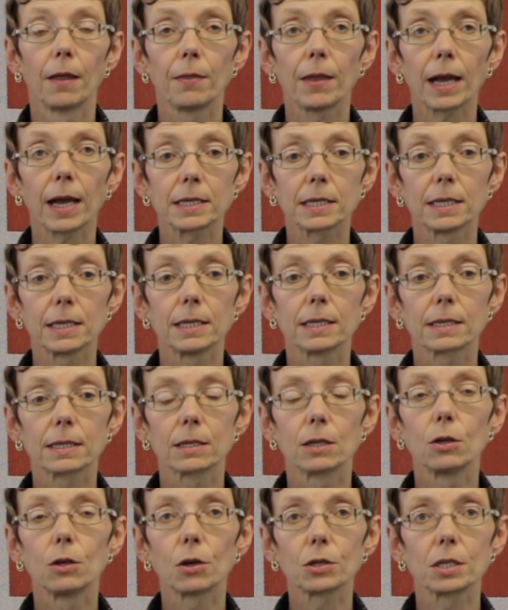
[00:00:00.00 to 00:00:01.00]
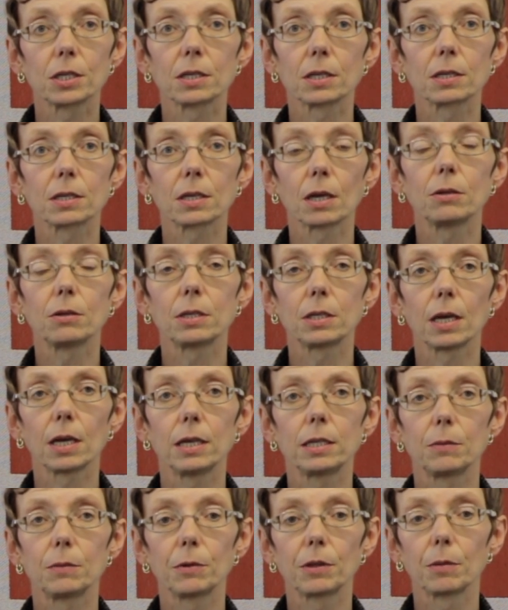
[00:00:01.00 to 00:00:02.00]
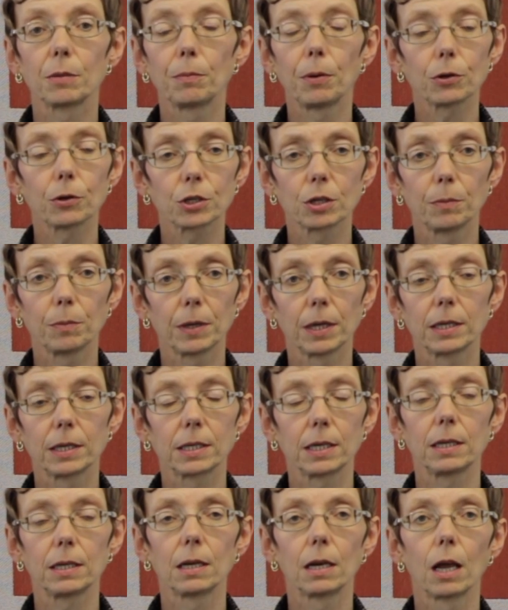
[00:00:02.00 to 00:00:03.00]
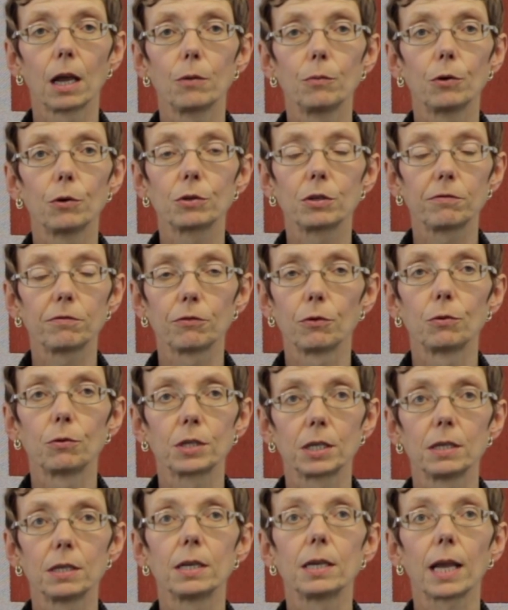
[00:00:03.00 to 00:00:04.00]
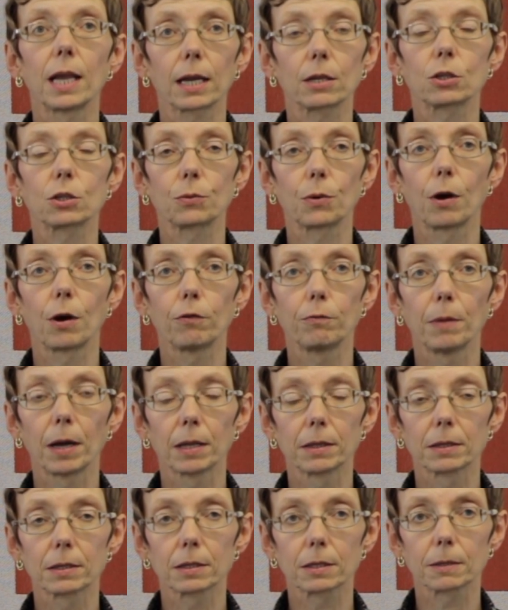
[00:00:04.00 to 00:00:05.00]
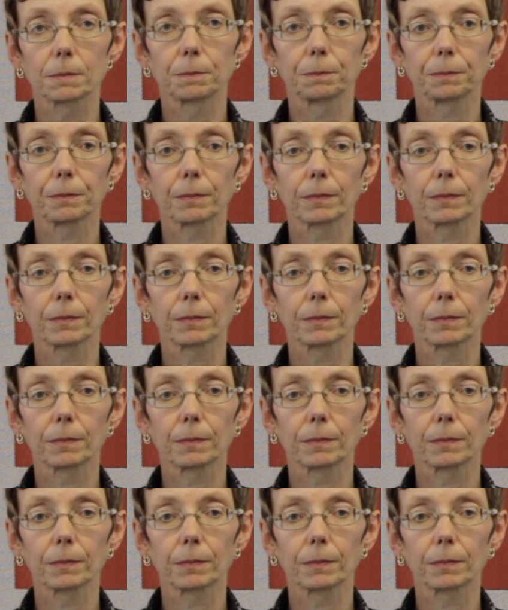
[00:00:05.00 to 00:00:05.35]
That is, the losses associated with the possibility the loan will default in the next 12 months.